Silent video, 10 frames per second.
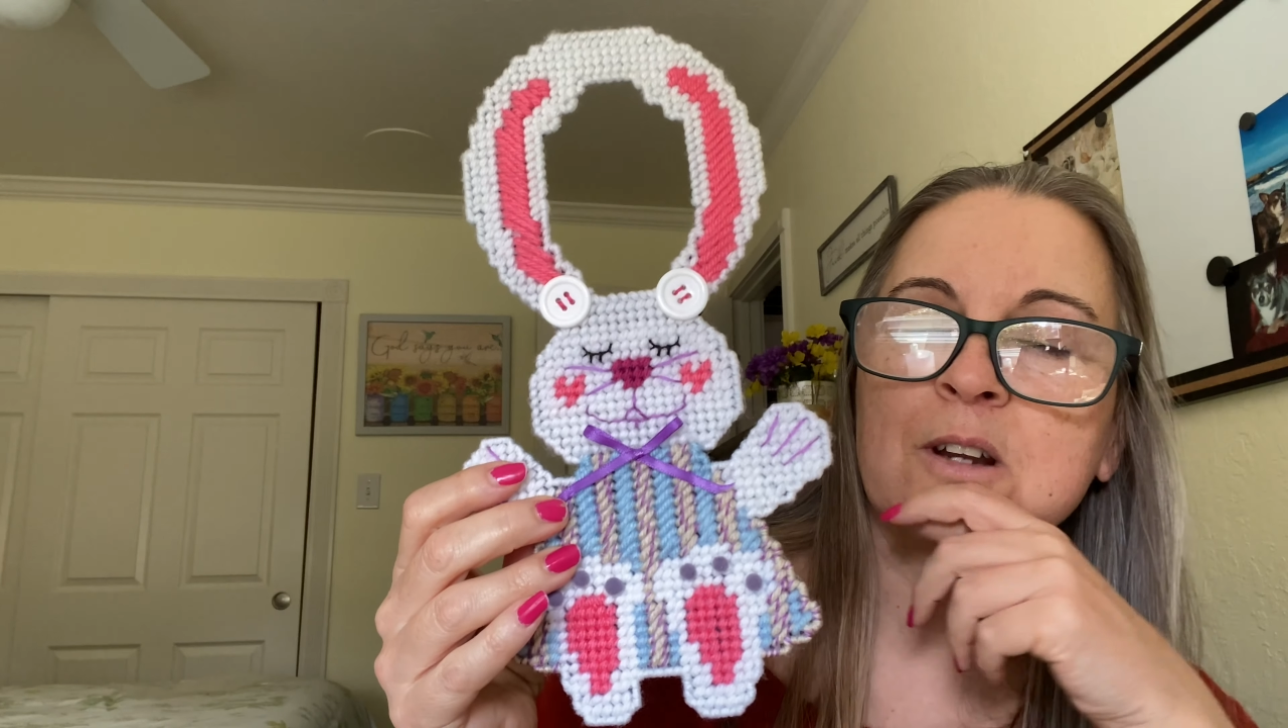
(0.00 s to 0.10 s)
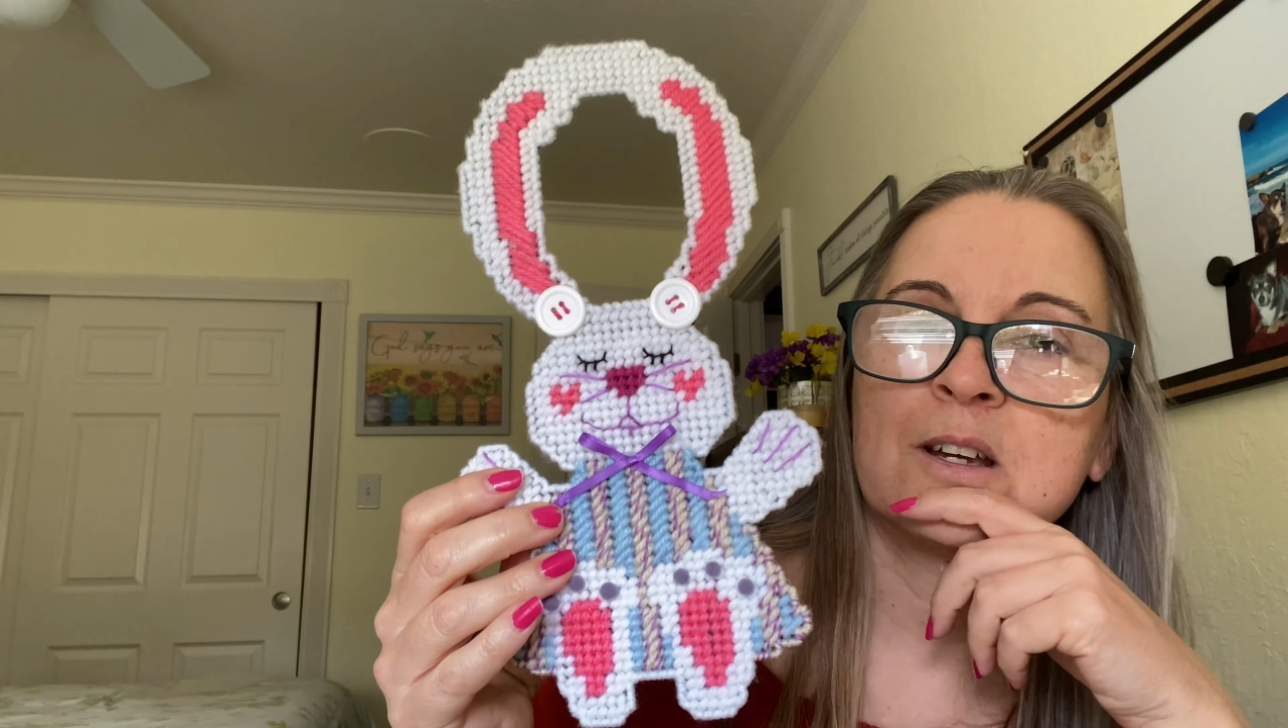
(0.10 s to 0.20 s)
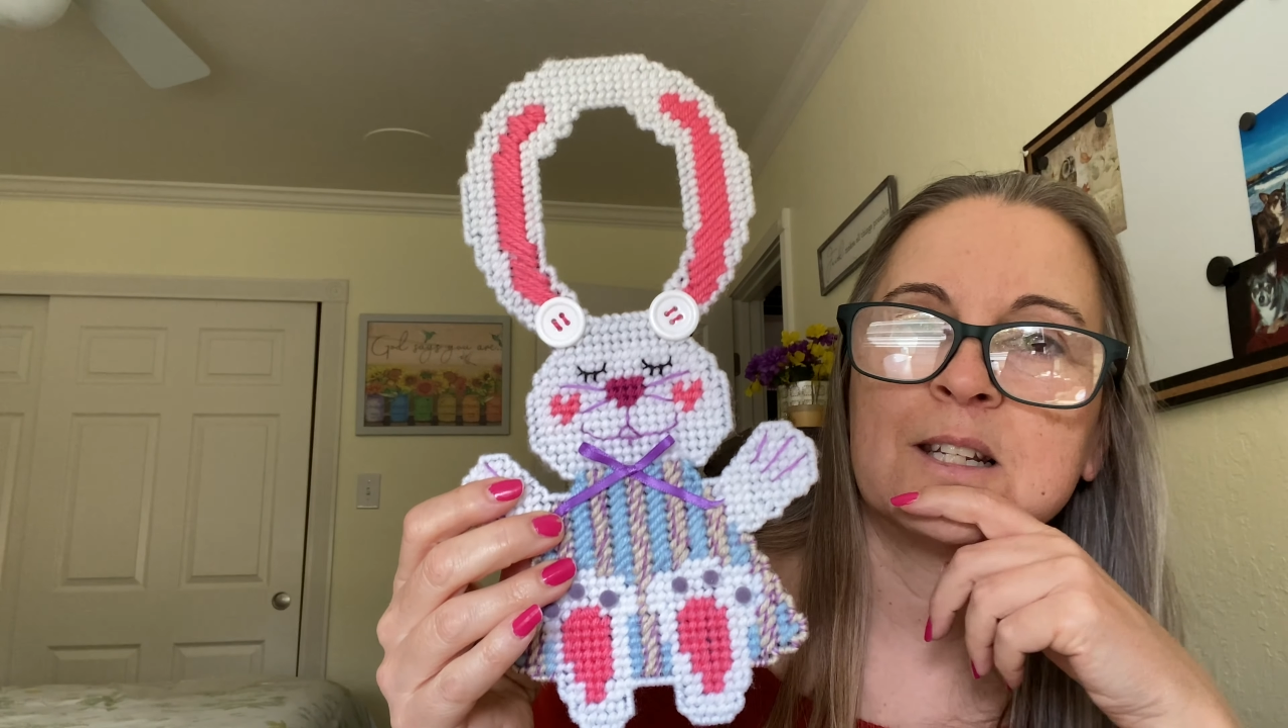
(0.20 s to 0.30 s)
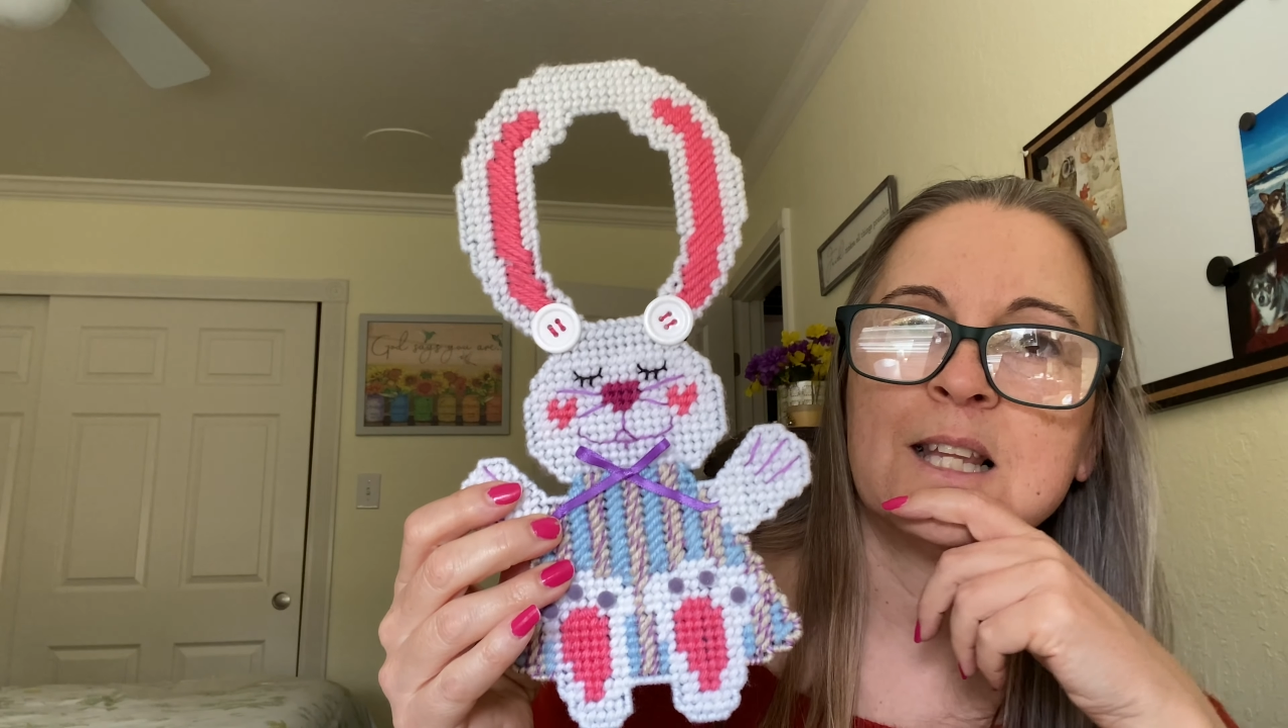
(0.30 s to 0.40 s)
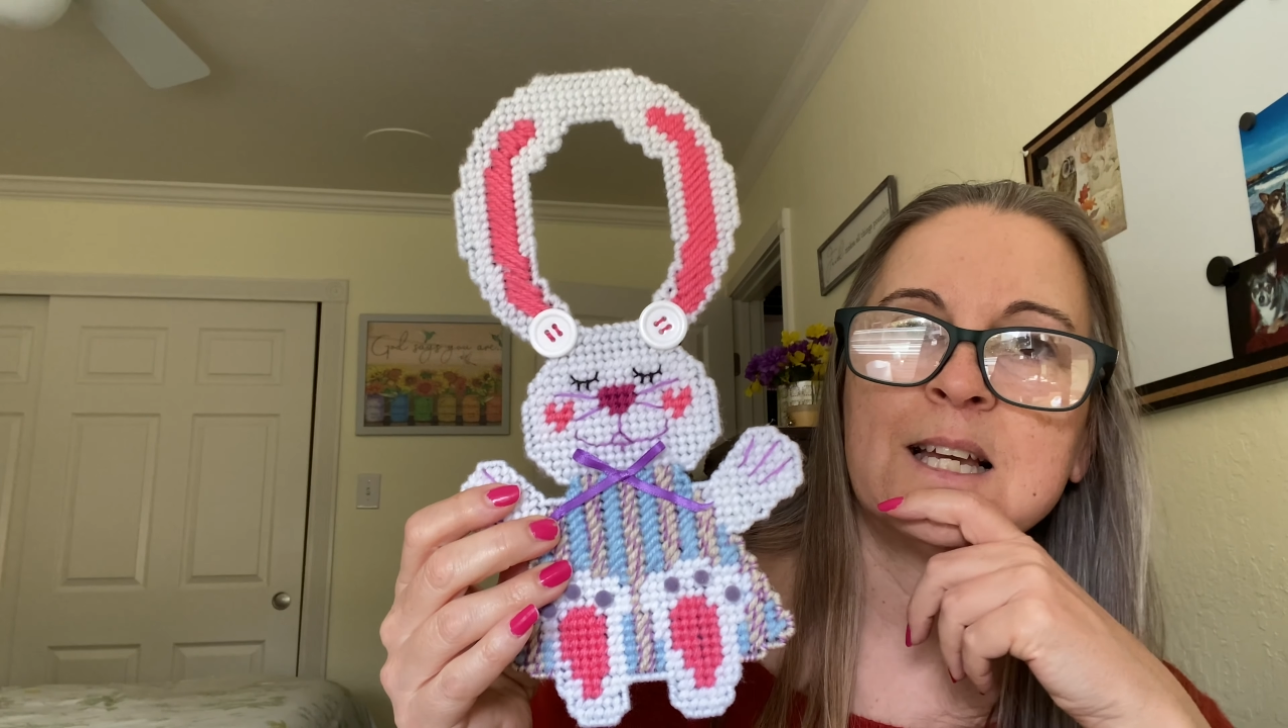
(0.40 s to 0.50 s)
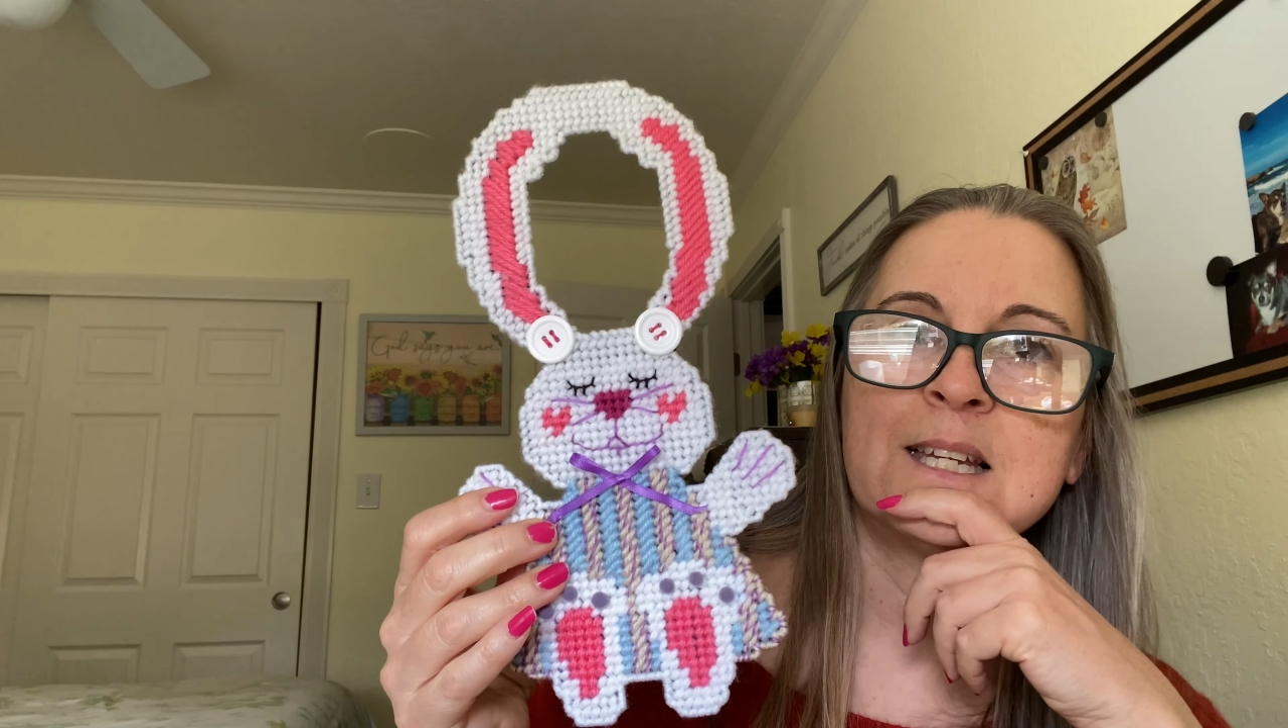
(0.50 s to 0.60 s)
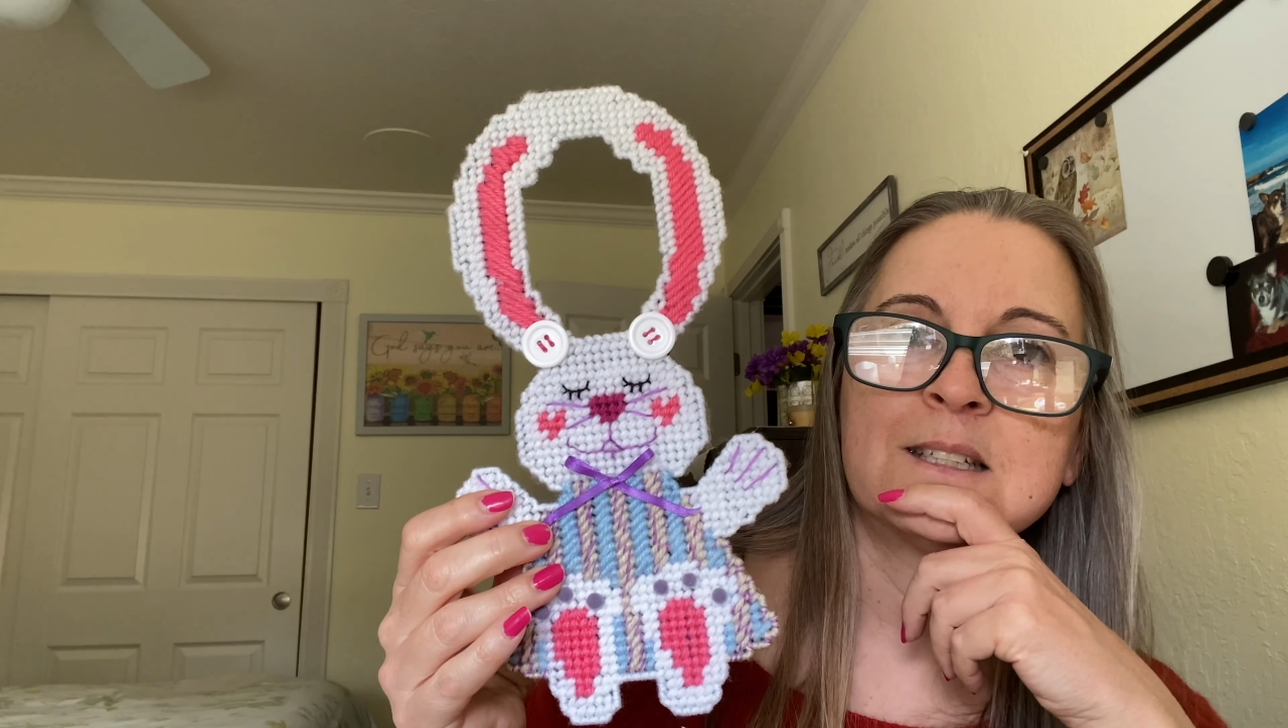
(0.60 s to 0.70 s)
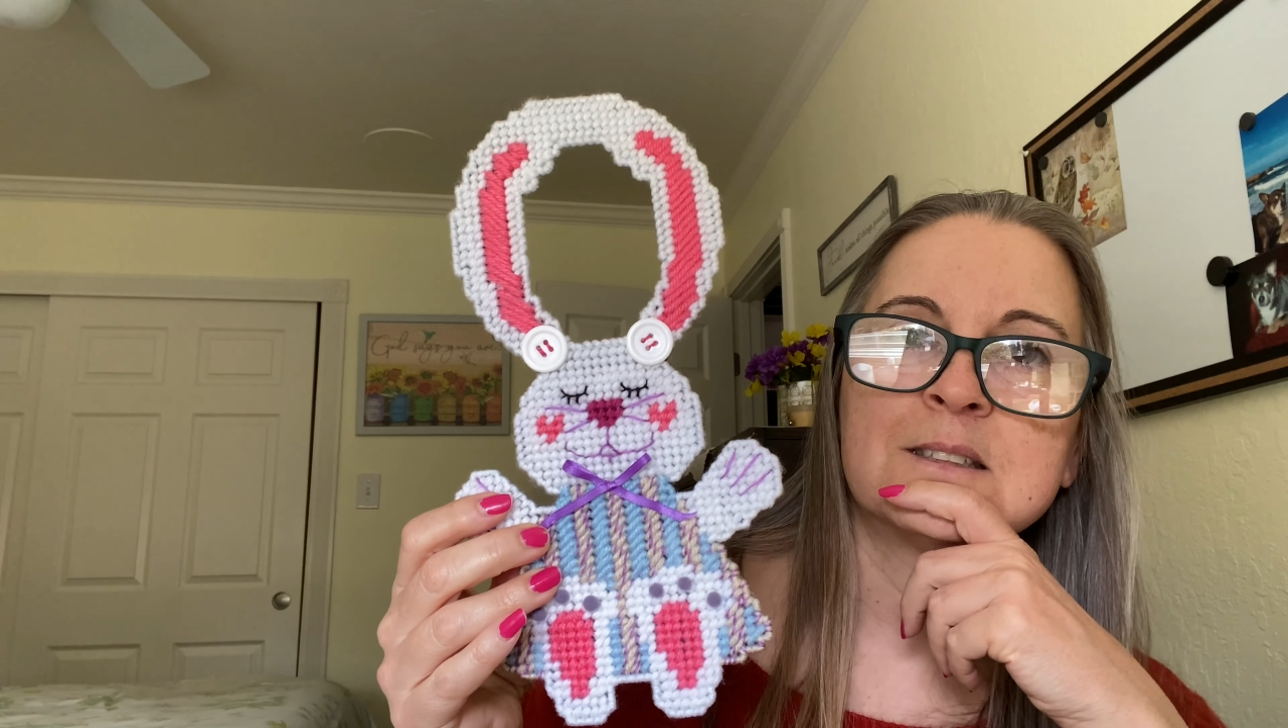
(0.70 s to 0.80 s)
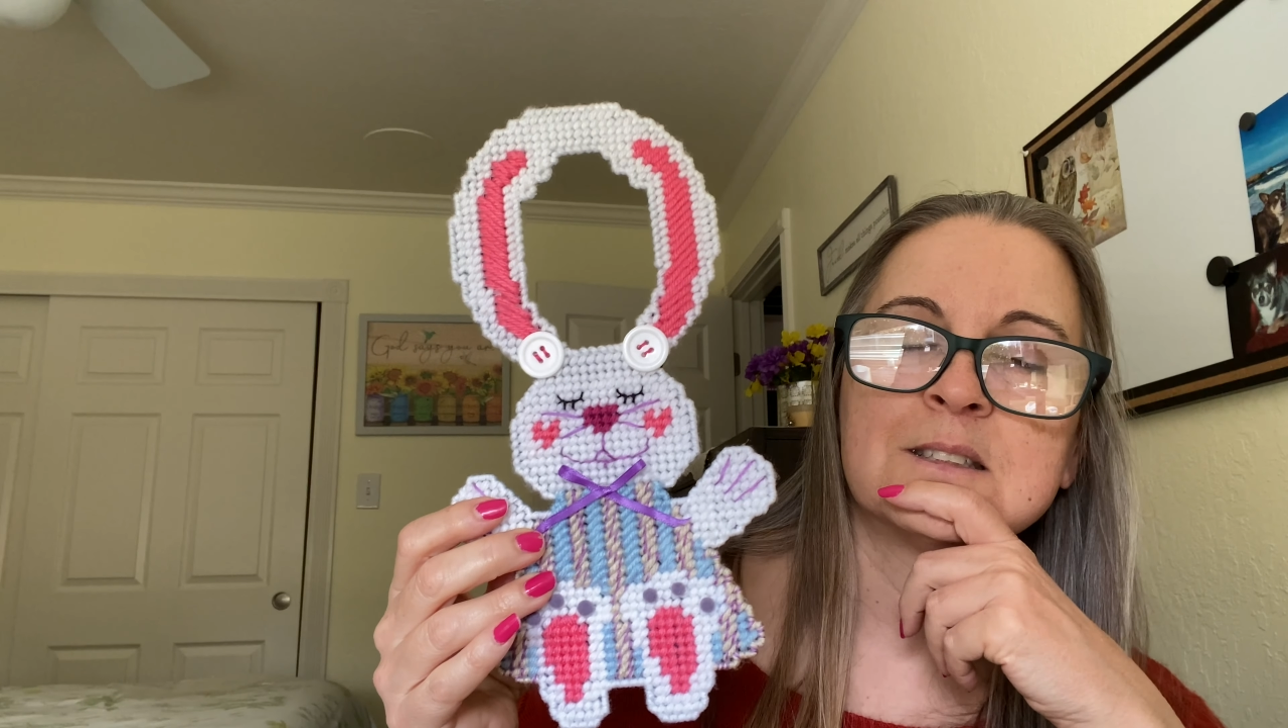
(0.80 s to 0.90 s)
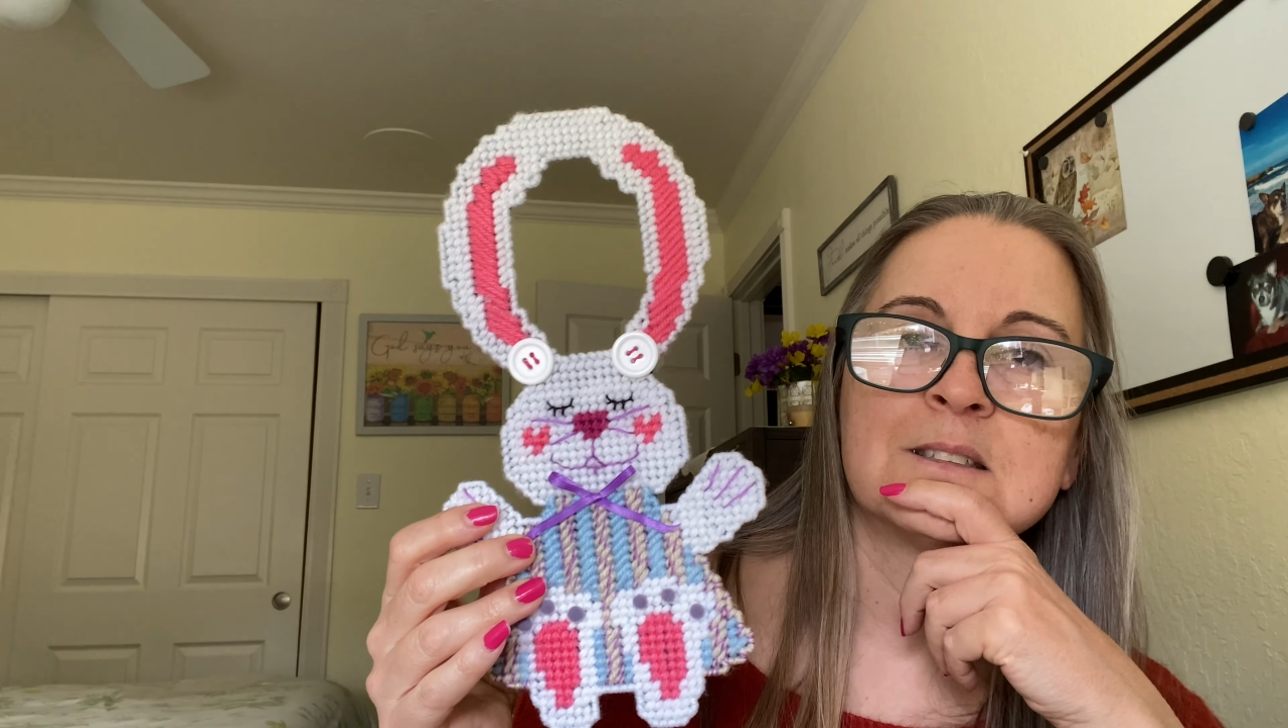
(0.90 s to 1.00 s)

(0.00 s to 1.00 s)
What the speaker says: online.